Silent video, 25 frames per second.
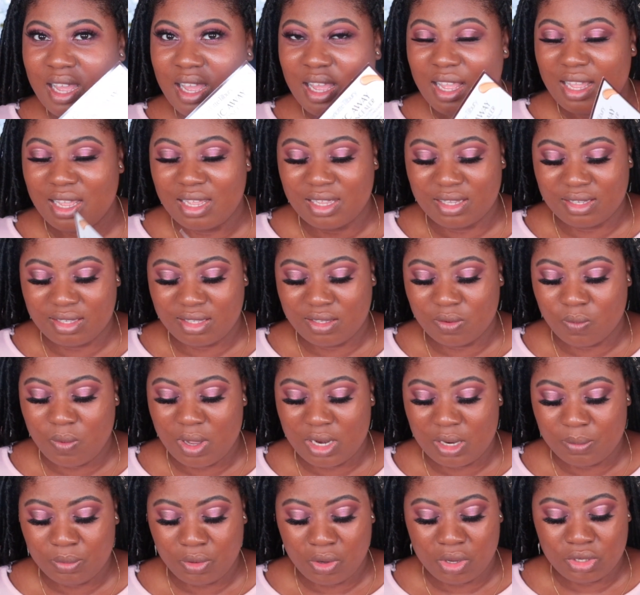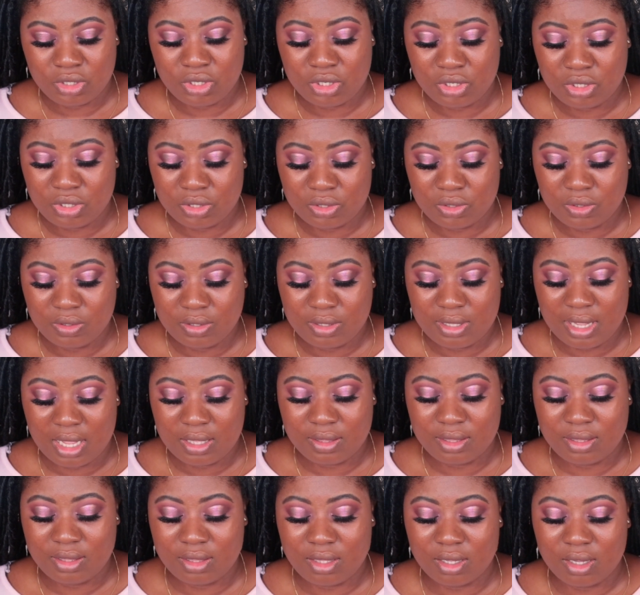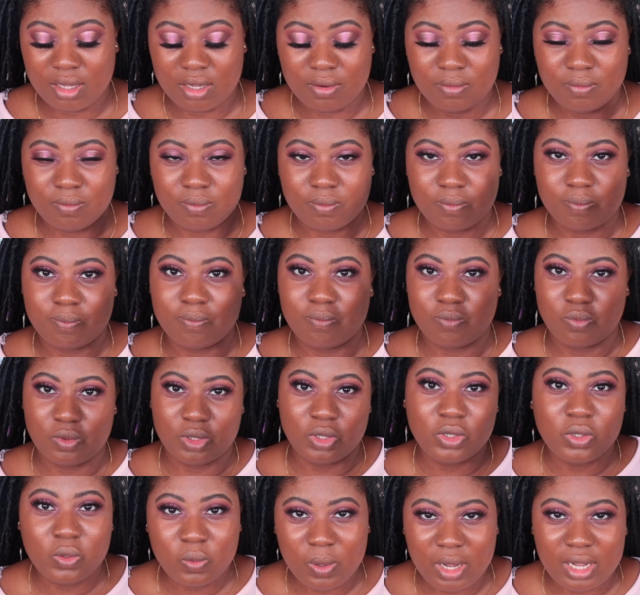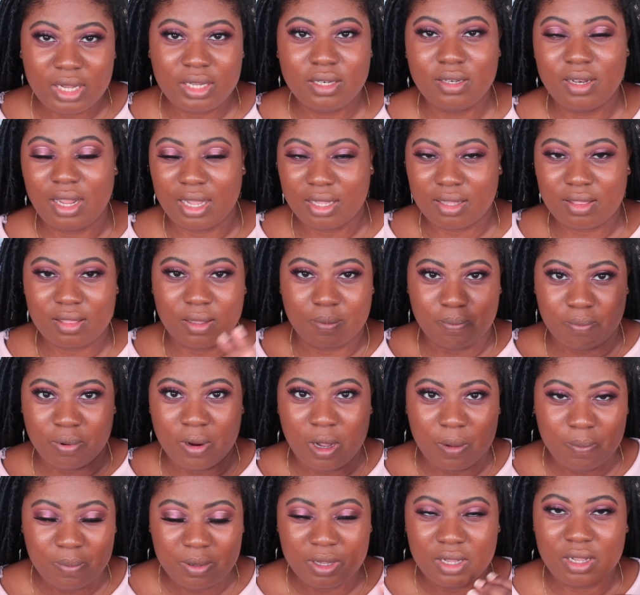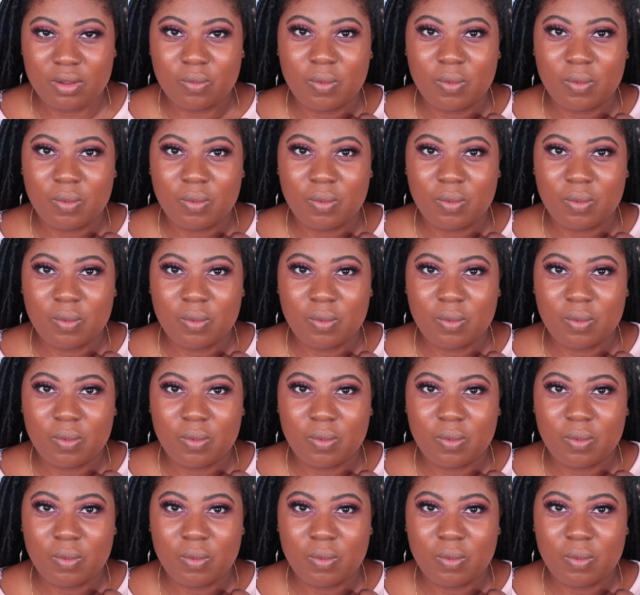is the one I'm going to use. Now the real one, like the proper